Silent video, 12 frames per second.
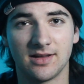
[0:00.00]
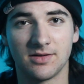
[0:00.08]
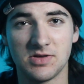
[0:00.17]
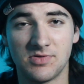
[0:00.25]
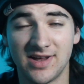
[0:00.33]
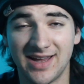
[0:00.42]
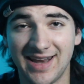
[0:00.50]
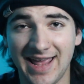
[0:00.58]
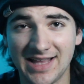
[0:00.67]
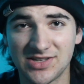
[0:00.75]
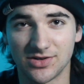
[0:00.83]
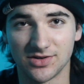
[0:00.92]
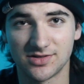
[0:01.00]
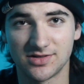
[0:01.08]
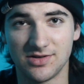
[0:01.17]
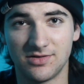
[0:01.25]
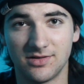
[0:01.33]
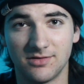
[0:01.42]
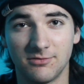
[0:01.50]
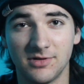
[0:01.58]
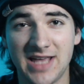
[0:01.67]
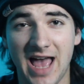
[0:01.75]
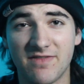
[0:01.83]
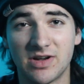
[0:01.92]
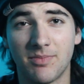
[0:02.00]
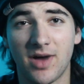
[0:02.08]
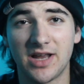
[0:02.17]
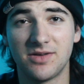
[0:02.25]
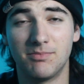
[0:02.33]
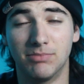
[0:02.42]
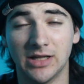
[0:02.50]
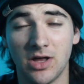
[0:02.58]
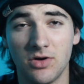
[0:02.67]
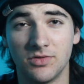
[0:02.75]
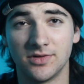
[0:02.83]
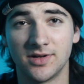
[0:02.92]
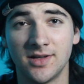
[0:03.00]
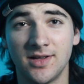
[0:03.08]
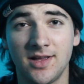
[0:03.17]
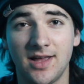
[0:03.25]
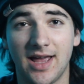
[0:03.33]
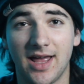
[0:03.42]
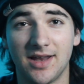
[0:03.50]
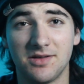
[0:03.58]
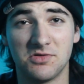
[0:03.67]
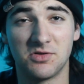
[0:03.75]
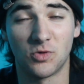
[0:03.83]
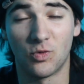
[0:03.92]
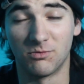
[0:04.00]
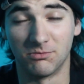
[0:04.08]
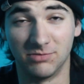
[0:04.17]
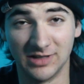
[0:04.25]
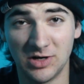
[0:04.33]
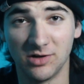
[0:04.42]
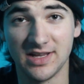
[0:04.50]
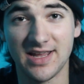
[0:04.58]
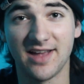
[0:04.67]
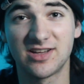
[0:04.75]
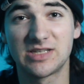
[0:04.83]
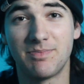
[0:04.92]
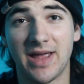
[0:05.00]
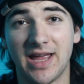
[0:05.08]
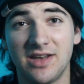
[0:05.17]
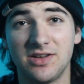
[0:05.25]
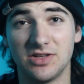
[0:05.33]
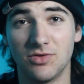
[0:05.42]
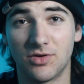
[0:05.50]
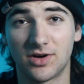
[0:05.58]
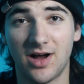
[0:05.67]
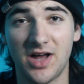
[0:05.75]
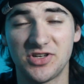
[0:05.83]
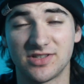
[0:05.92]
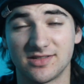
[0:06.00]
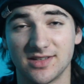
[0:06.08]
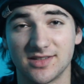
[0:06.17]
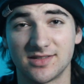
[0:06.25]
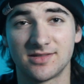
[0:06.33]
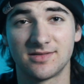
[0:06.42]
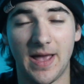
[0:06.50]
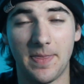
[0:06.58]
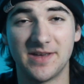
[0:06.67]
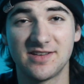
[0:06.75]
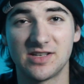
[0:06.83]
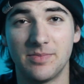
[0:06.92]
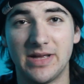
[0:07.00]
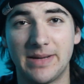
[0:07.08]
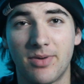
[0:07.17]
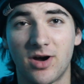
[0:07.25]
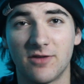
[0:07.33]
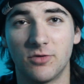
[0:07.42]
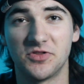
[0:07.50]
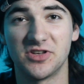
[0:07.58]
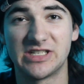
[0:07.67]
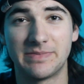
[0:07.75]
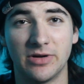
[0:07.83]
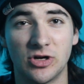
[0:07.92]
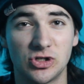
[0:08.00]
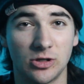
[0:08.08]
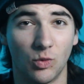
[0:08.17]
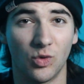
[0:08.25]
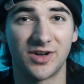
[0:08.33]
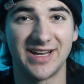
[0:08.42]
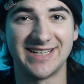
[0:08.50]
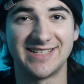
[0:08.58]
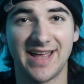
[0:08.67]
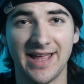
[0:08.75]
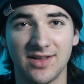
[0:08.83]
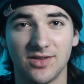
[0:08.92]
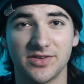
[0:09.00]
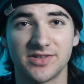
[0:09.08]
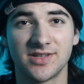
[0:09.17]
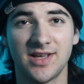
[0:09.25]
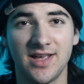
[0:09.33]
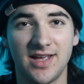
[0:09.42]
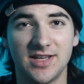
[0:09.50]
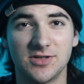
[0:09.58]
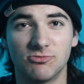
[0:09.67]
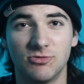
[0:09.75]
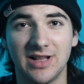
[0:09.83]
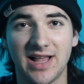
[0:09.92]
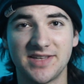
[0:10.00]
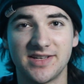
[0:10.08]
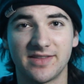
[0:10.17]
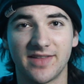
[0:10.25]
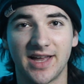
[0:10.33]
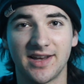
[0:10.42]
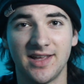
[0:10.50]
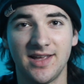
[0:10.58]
you can get answers. You can really have your mind blown, and you can literally expand your consciousness. And this is a big part of what this spiritual work entails, is realizing that